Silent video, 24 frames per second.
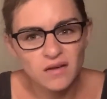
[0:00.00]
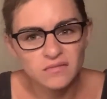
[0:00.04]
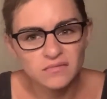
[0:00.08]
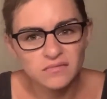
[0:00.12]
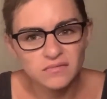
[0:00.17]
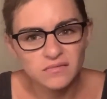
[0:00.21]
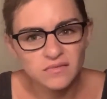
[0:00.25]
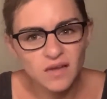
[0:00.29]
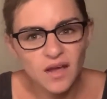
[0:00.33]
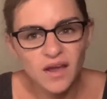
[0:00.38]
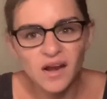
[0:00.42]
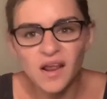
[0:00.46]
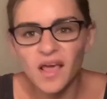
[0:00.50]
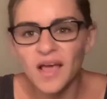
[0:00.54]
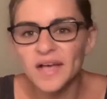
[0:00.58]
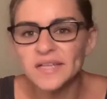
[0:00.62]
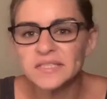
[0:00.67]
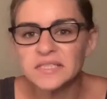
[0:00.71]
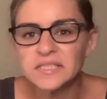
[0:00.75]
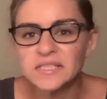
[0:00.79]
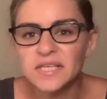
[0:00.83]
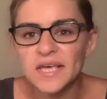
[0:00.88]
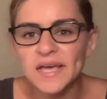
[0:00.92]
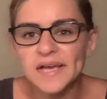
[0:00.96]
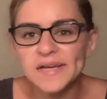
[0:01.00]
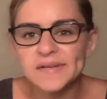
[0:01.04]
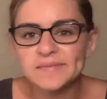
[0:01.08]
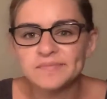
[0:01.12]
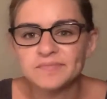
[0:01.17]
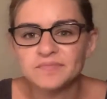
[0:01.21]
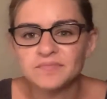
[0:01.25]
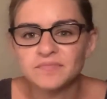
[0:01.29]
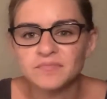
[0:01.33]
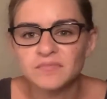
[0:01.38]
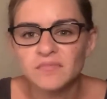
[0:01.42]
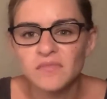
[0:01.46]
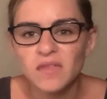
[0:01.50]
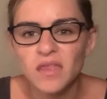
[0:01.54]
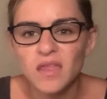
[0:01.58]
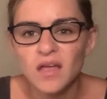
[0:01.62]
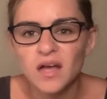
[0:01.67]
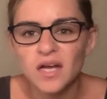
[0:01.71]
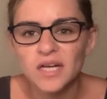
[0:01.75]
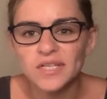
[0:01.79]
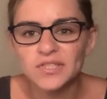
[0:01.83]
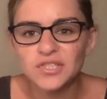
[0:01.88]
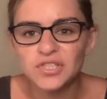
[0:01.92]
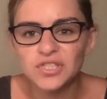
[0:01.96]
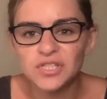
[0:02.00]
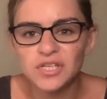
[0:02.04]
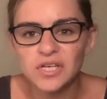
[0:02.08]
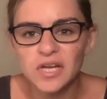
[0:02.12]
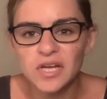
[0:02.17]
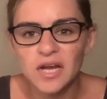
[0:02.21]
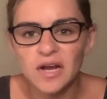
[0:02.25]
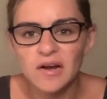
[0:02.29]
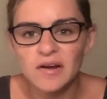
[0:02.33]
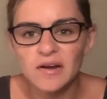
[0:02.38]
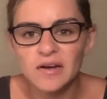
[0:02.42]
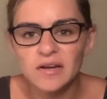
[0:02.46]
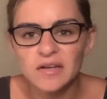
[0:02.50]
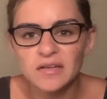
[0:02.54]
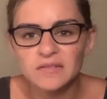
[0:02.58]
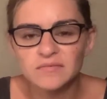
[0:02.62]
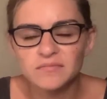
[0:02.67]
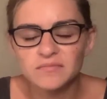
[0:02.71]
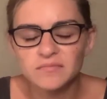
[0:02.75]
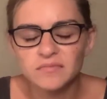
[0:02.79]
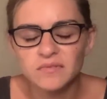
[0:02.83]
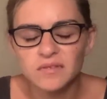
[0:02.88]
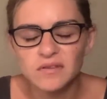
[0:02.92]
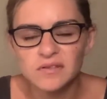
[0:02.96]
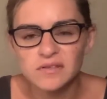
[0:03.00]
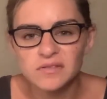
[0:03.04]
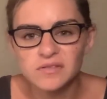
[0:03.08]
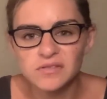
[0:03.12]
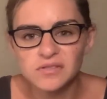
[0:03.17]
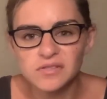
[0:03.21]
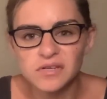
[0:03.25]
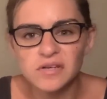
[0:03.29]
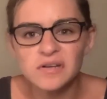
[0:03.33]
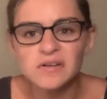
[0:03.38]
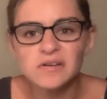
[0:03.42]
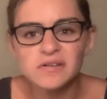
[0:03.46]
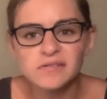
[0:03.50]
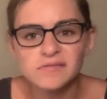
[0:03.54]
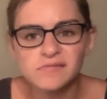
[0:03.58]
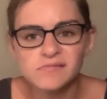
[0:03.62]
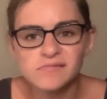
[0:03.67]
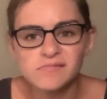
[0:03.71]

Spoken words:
It kind of has like a generic dirt,